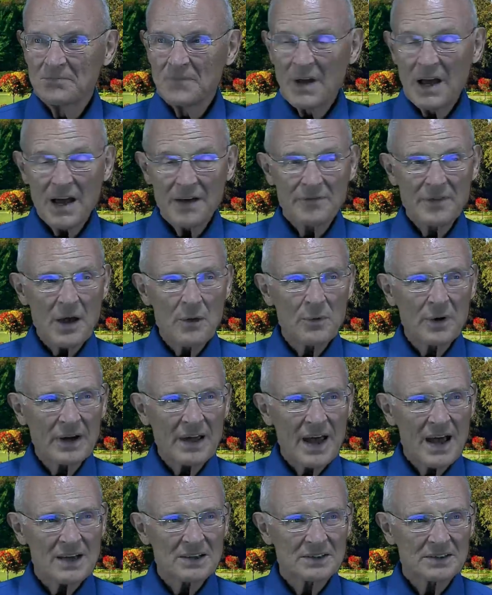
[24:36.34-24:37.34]
If they were
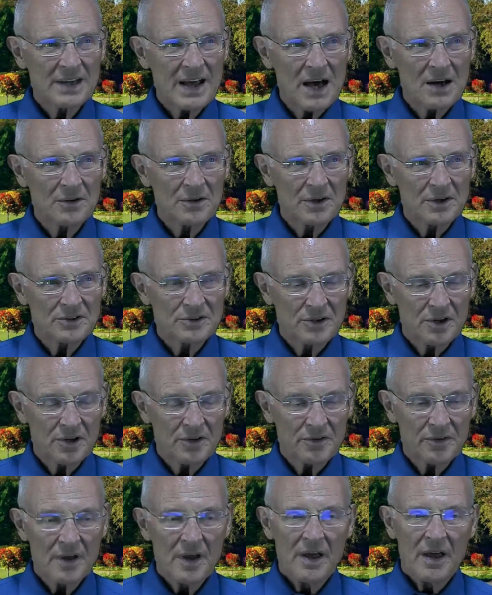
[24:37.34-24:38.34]
cast down to this
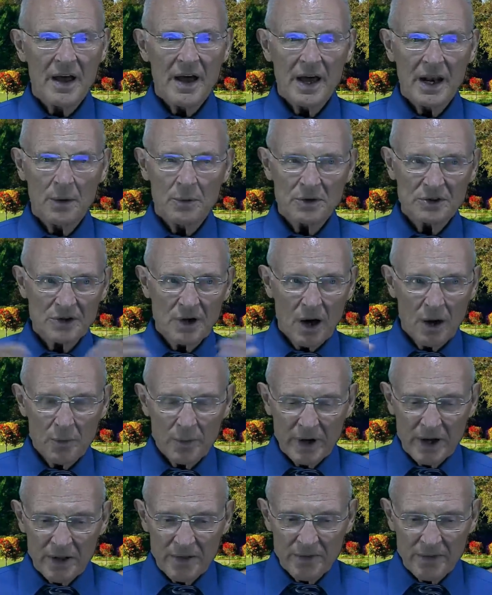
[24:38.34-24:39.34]
earth and he was
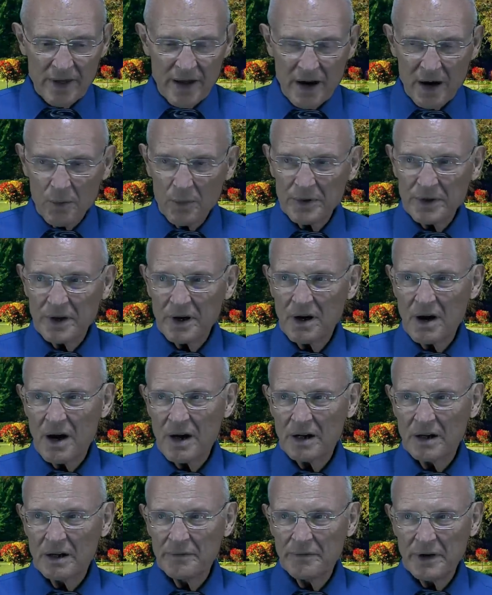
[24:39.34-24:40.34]
already there when the
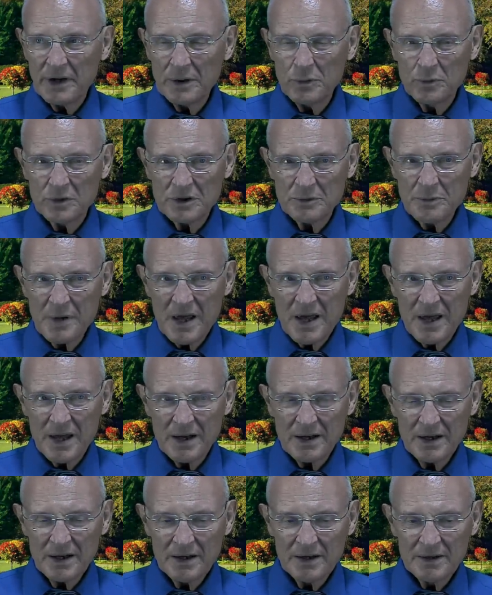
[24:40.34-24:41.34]
Garden of Eden was
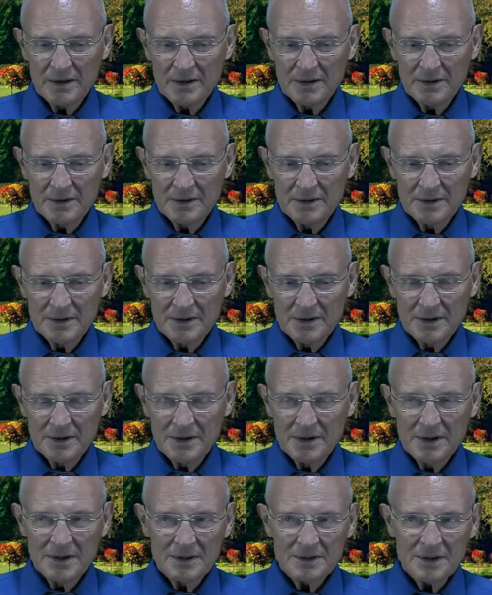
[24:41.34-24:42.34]
made,
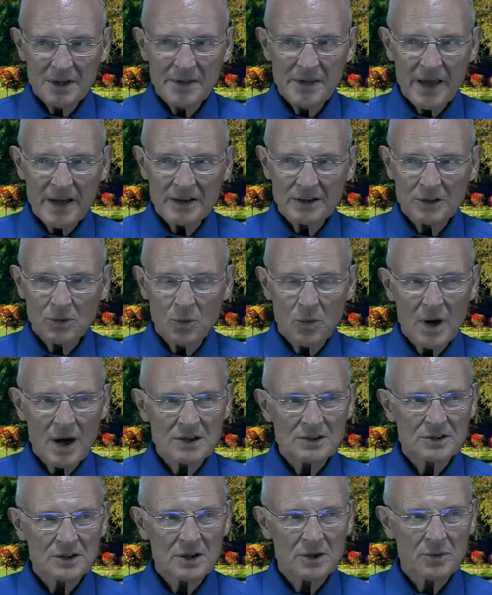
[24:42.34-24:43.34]
did they get to
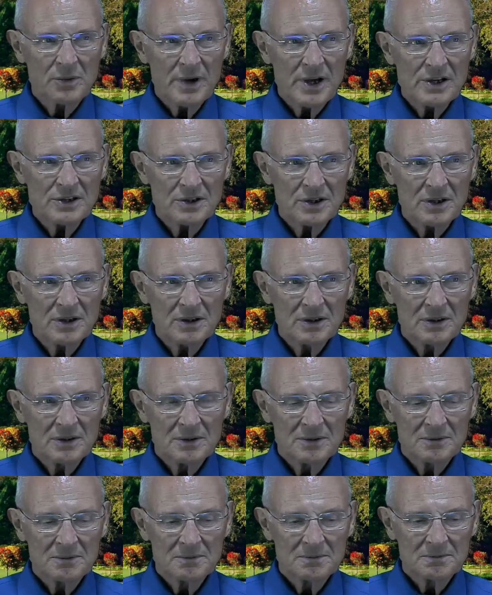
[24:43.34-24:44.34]
watch the creation?
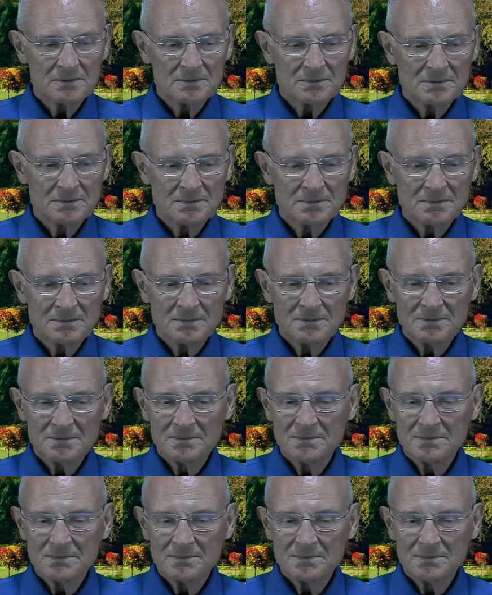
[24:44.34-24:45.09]
Well, I, I think they